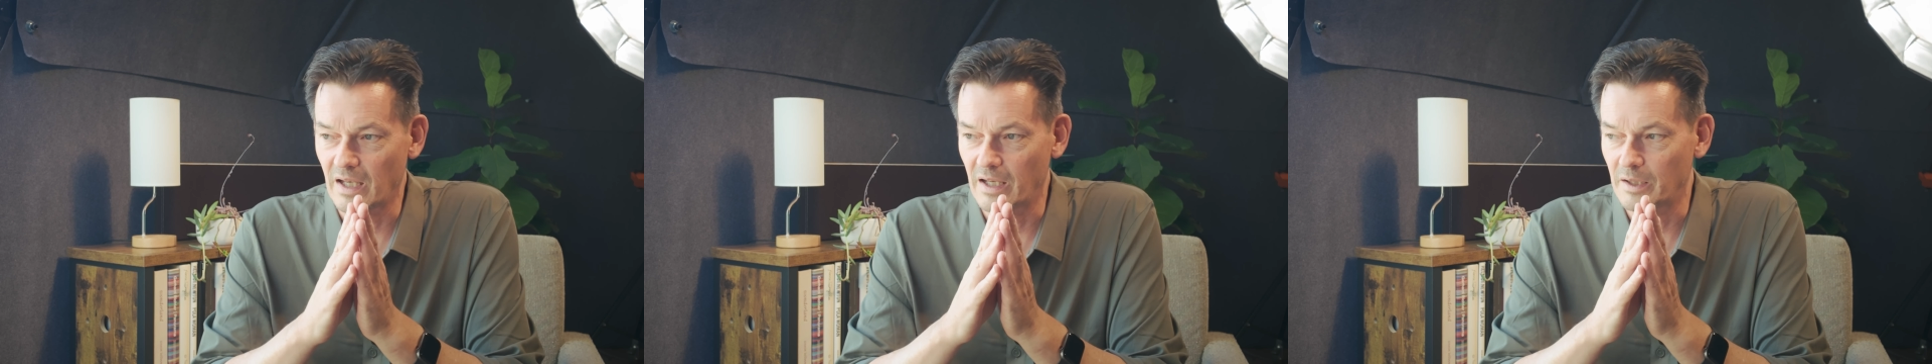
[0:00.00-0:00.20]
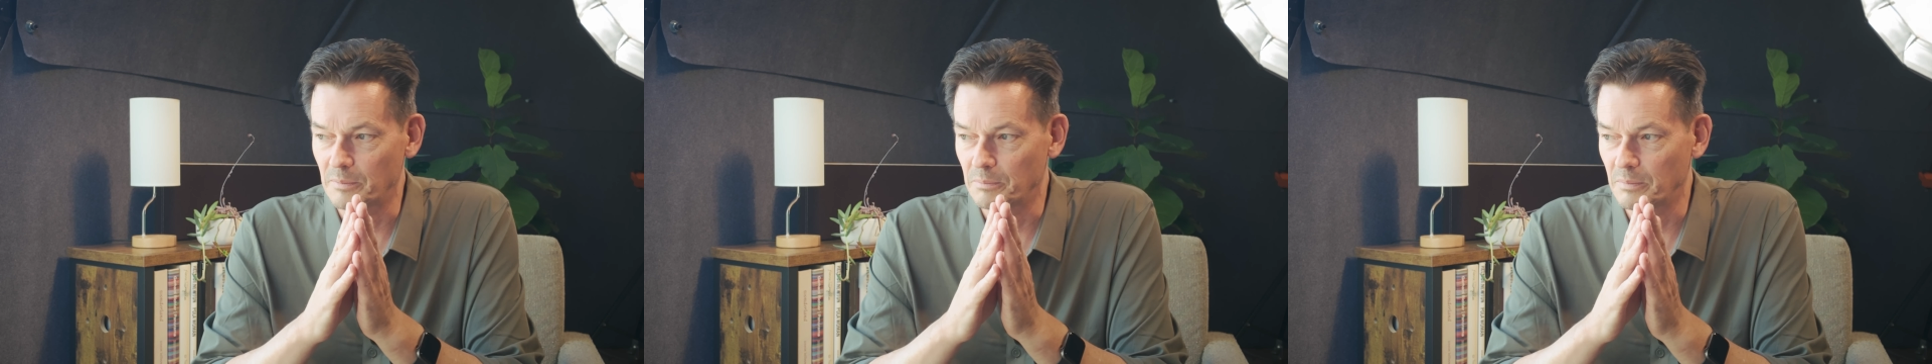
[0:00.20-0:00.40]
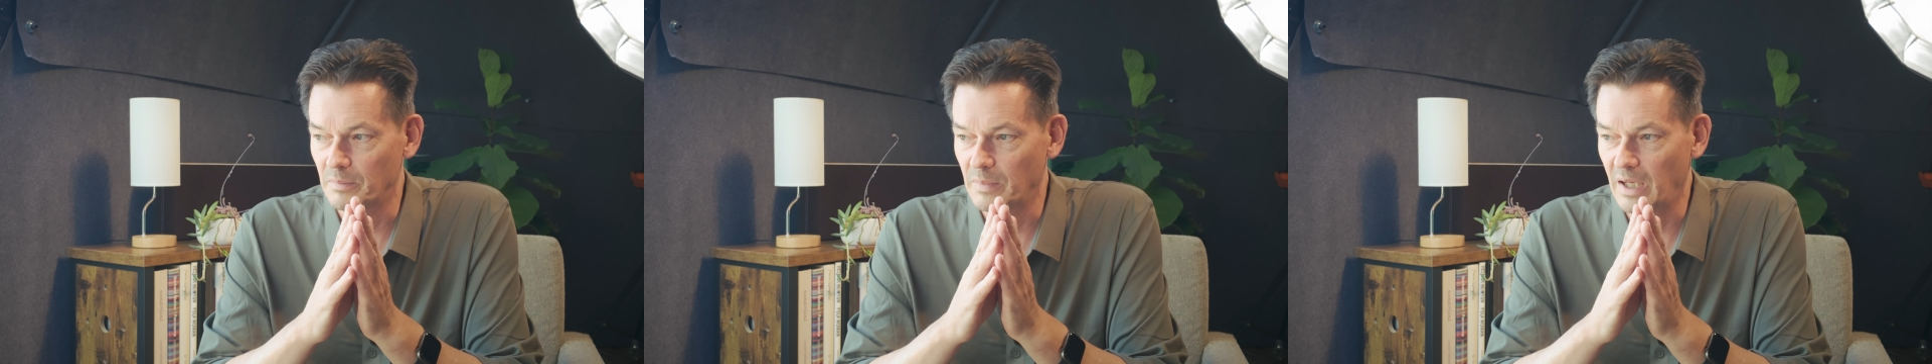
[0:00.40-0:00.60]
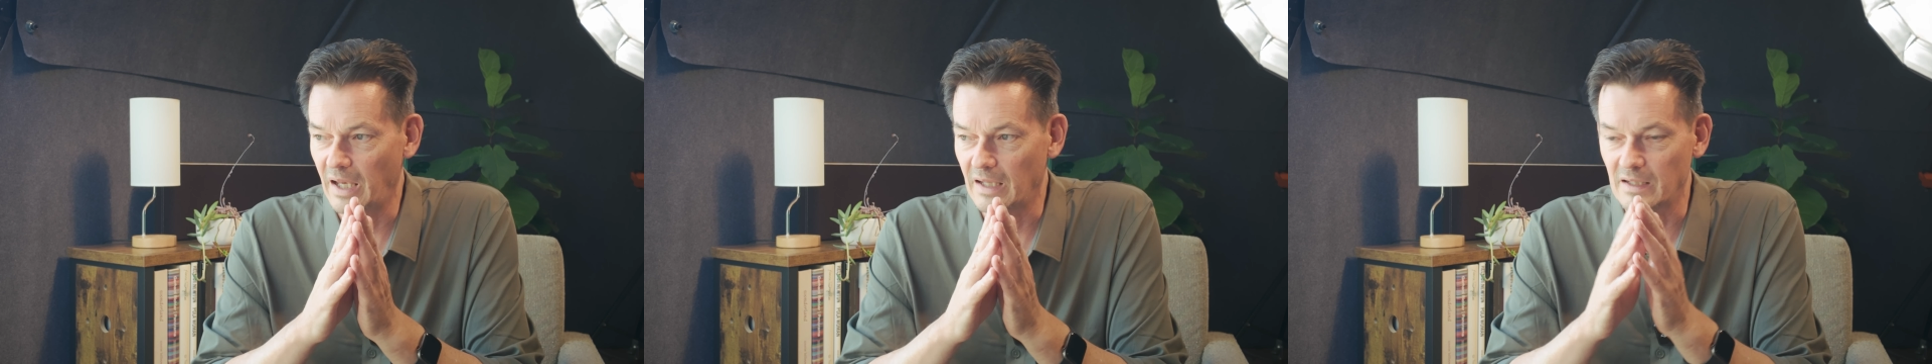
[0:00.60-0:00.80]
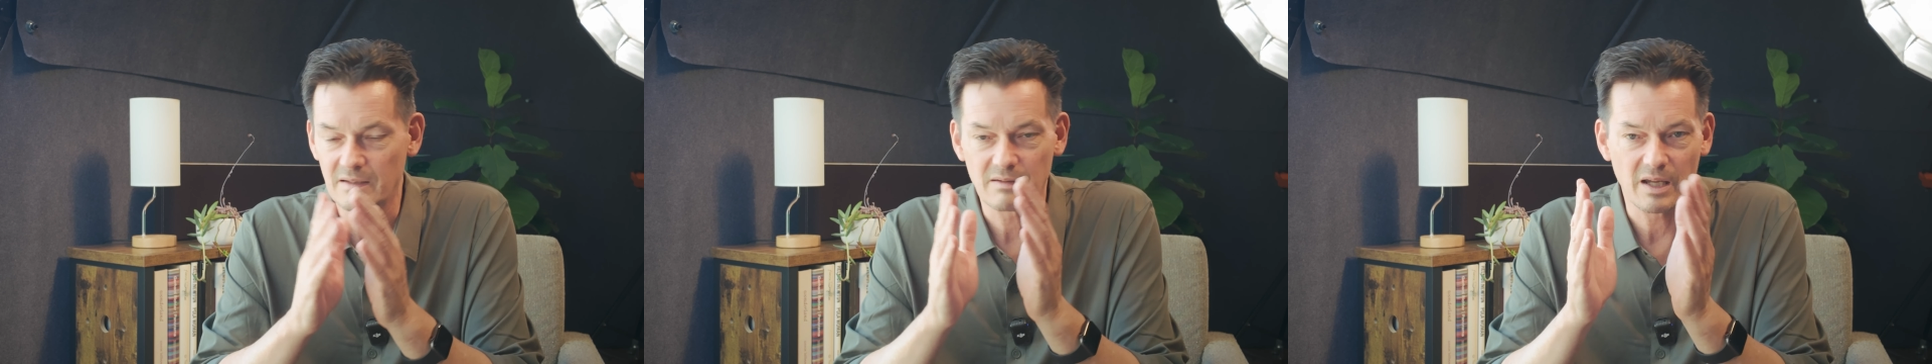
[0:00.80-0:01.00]
and
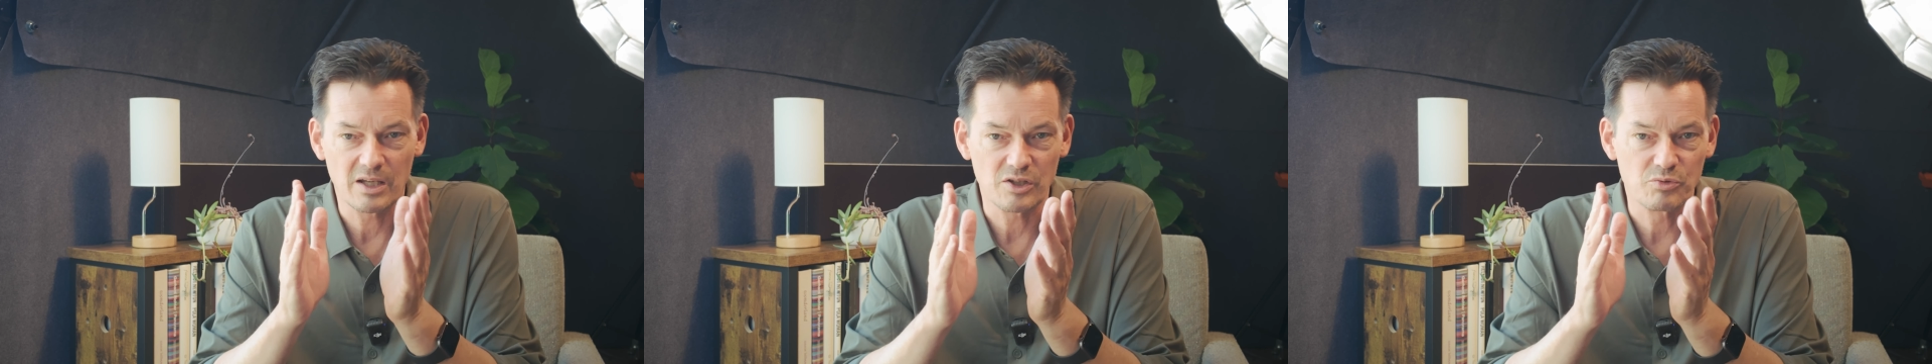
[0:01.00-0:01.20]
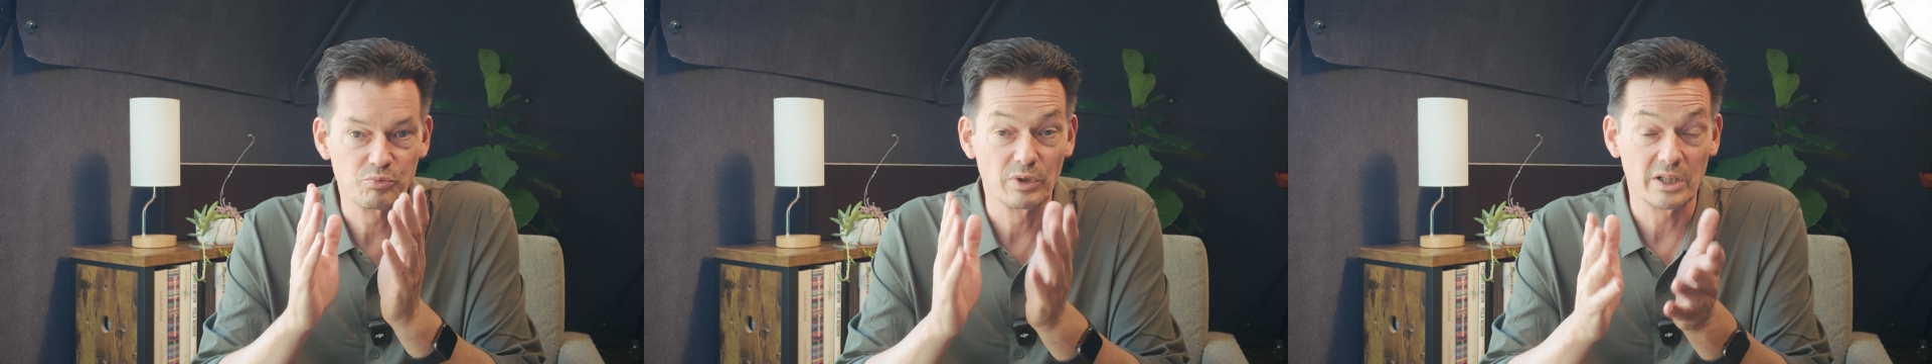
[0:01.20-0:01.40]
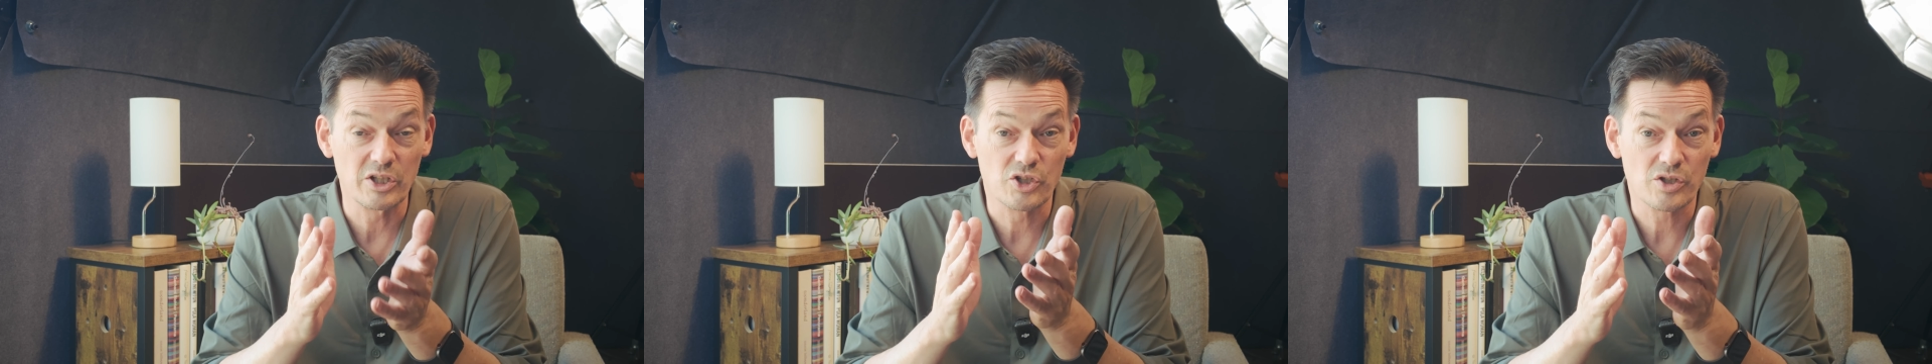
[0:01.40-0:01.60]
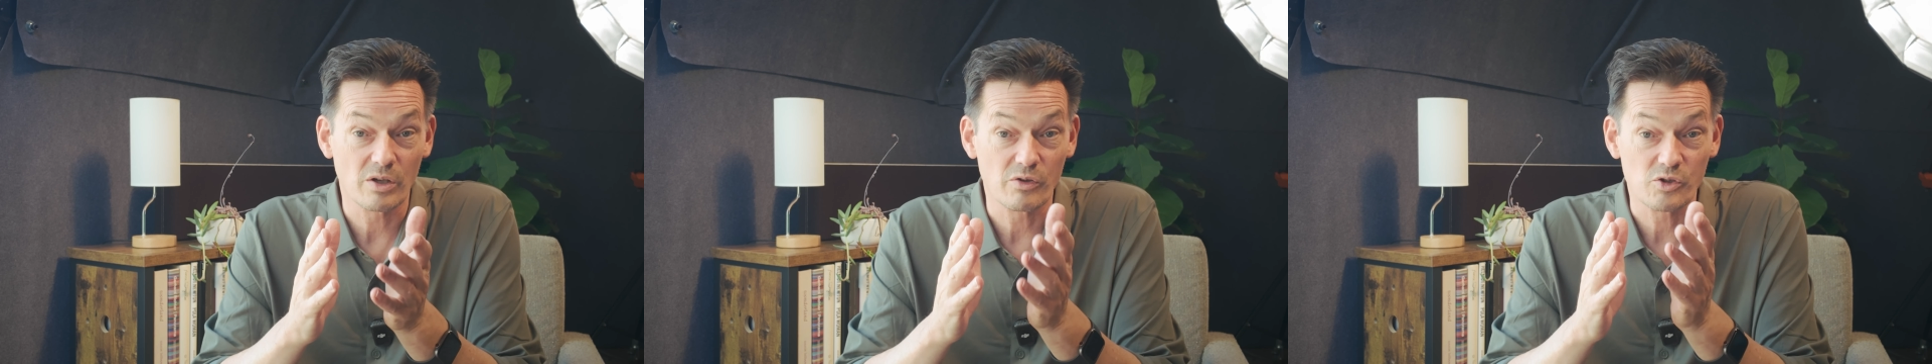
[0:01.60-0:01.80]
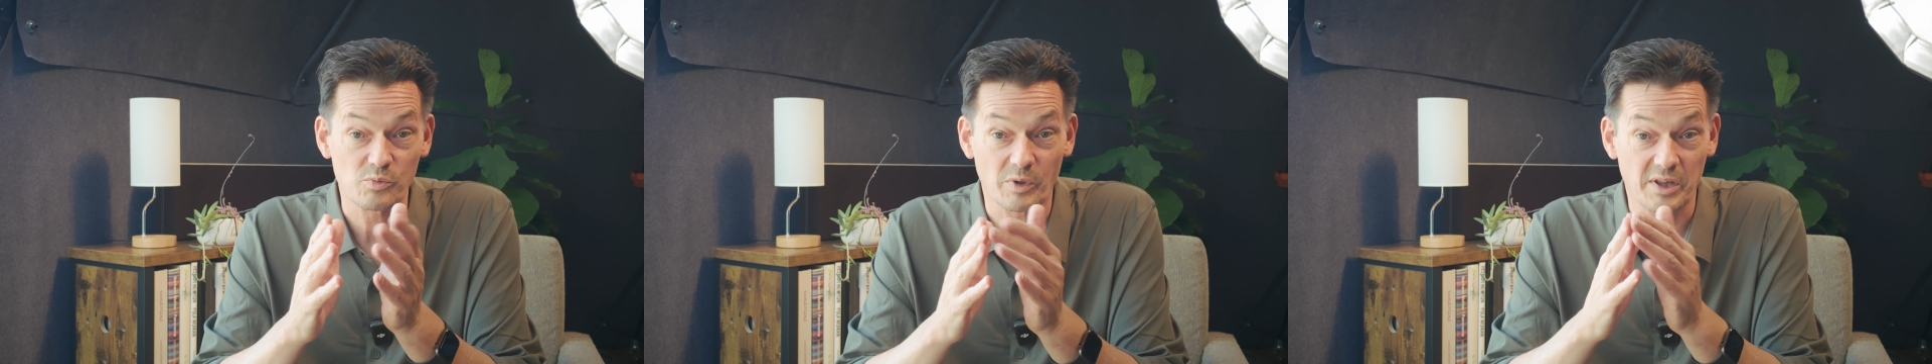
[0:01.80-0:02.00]
it really
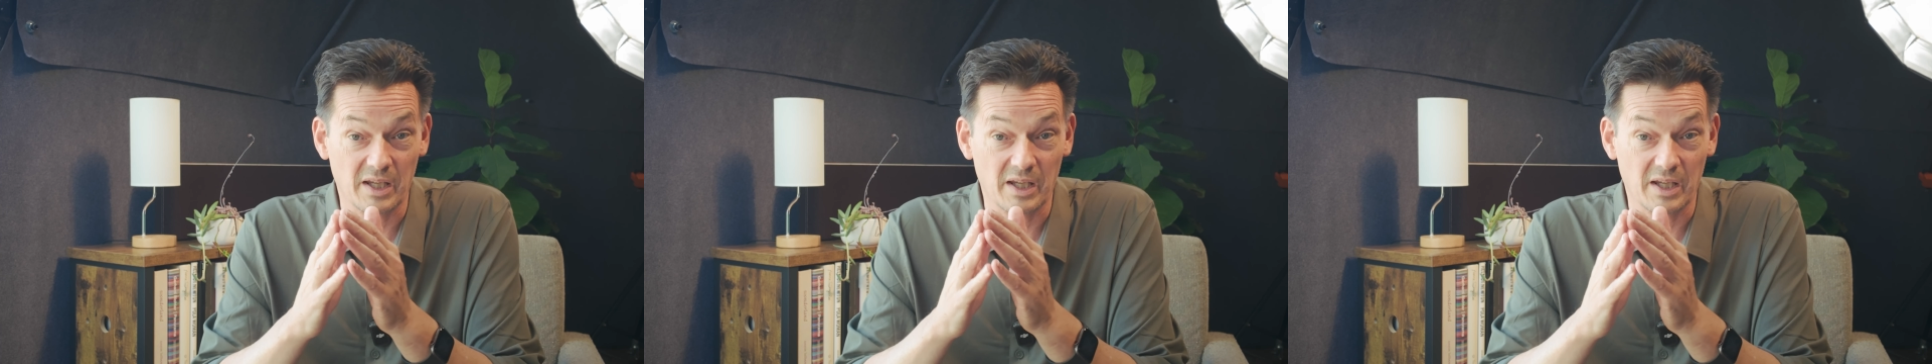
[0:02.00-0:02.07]
shows what